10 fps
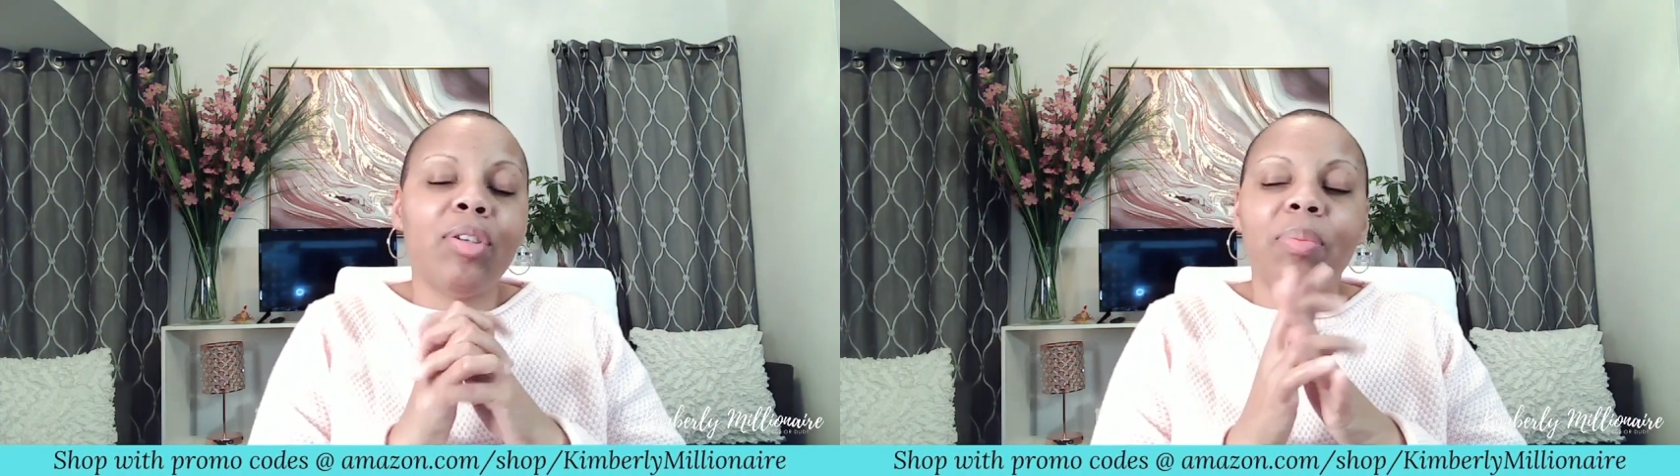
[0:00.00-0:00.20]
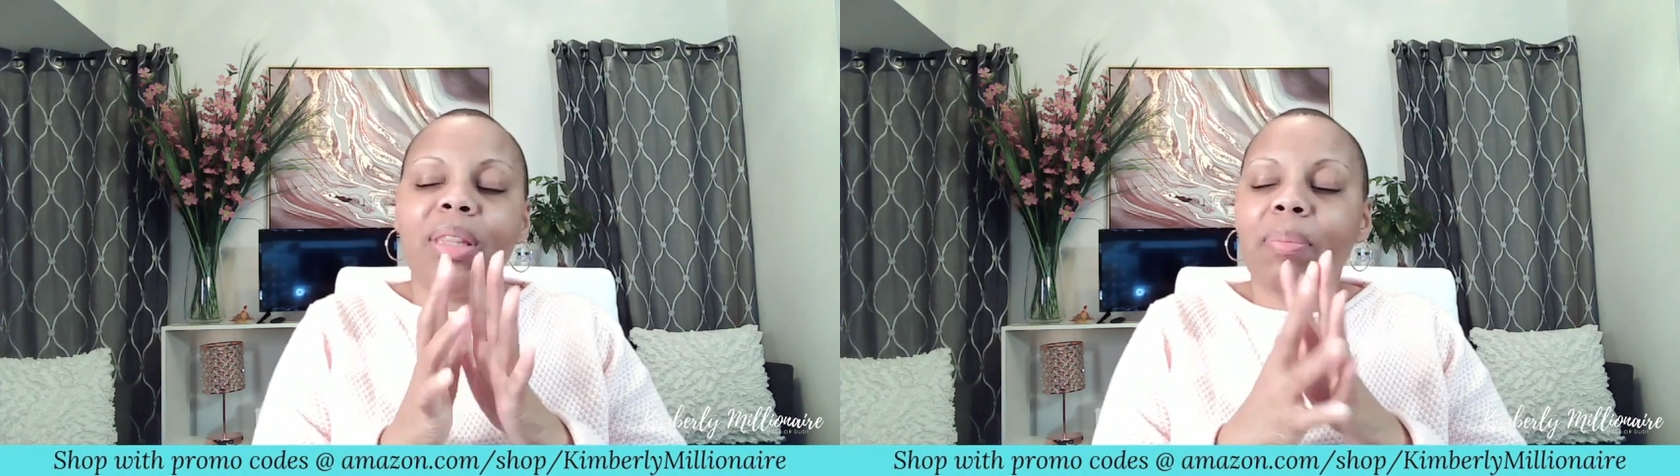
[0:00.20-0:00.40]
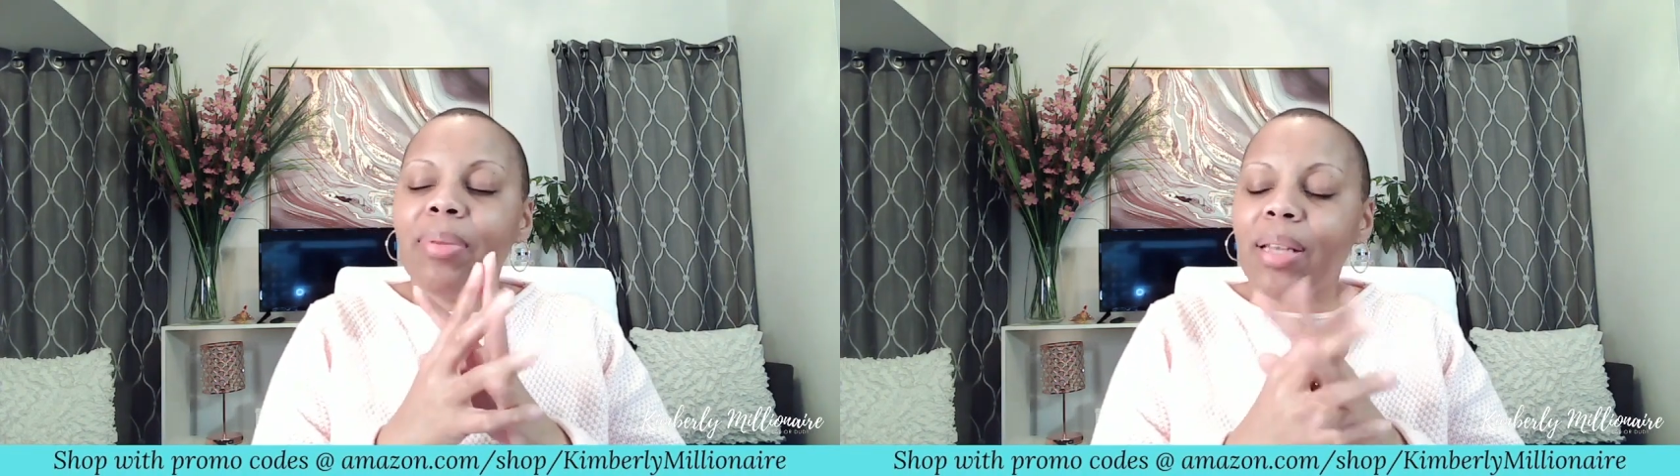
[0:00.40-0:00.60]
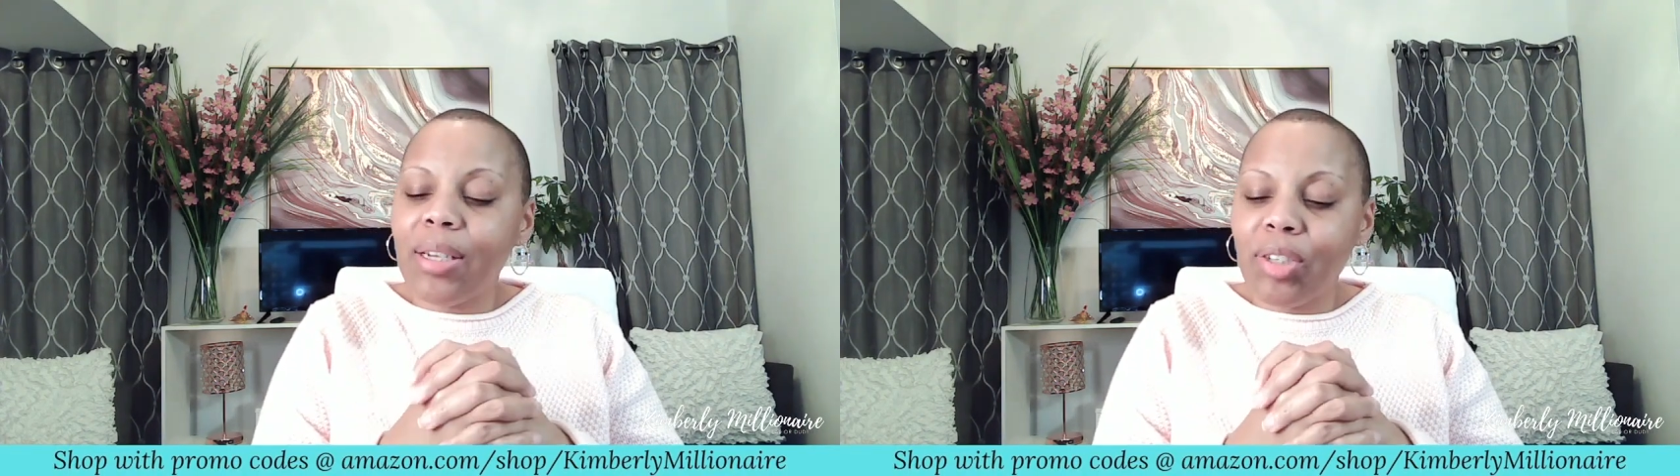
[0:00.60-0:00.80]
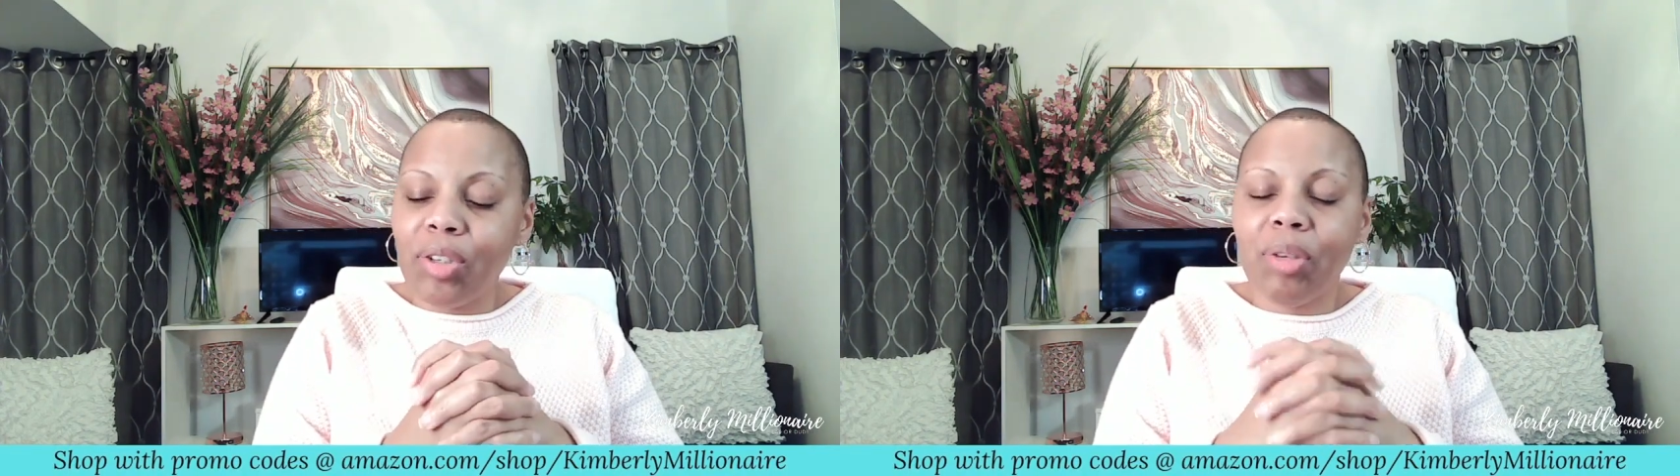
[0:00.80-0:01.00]
do me the
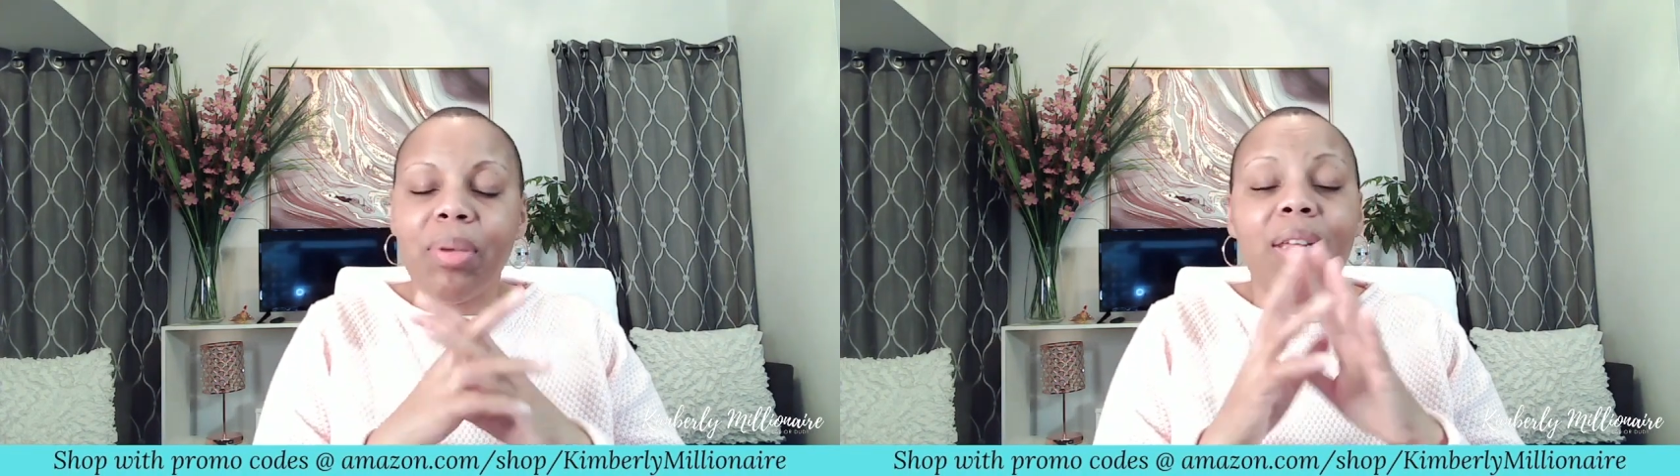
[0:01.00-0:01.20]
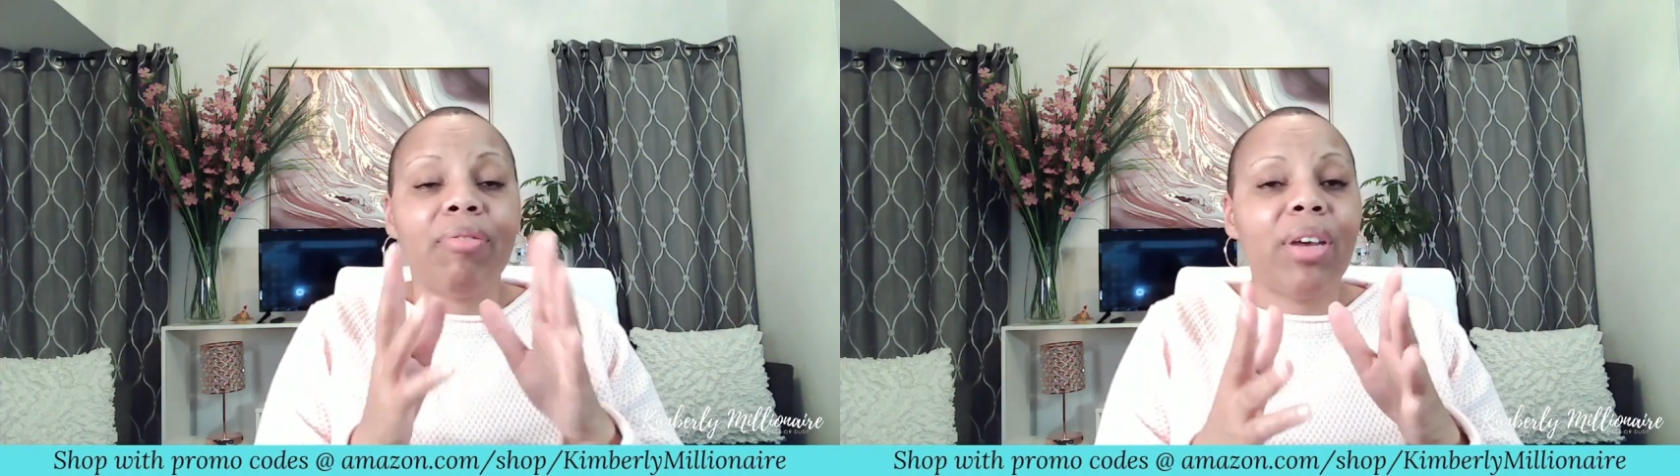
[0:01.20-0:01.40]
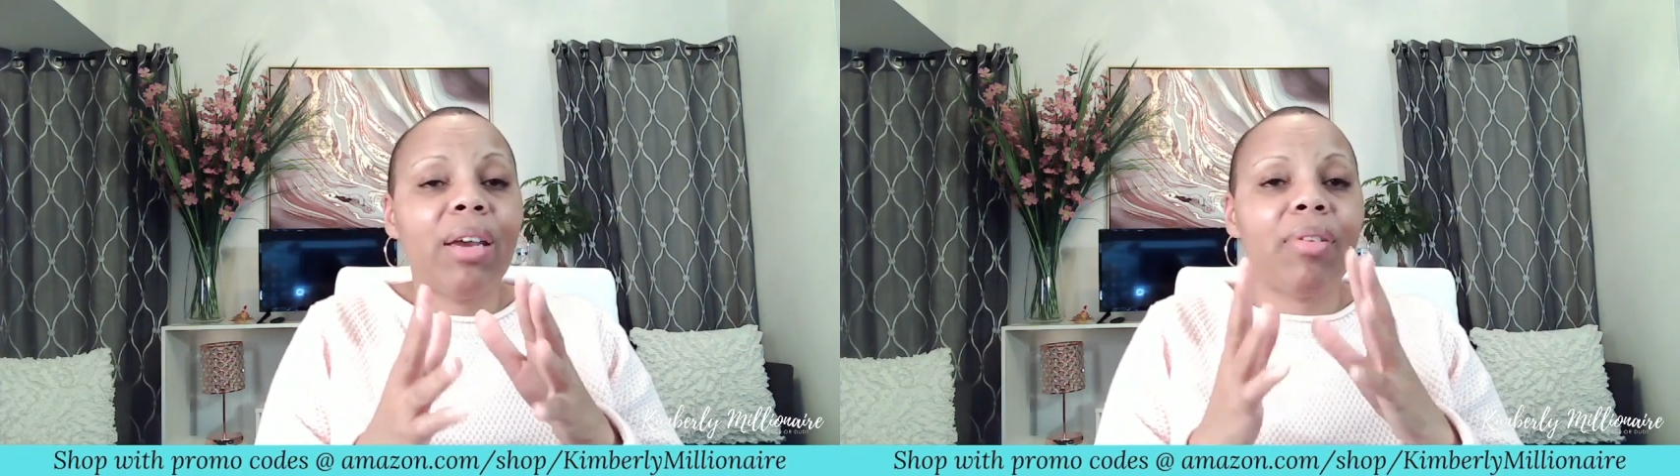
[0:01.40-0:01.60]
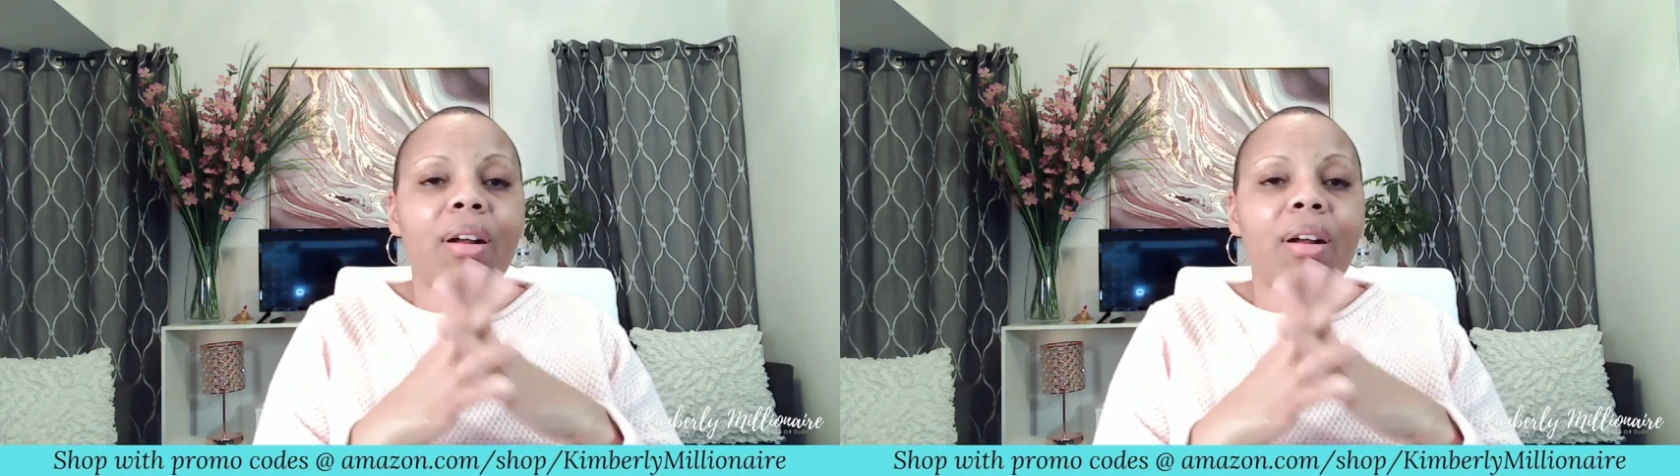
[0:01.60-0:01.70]
pleasure, do me the favor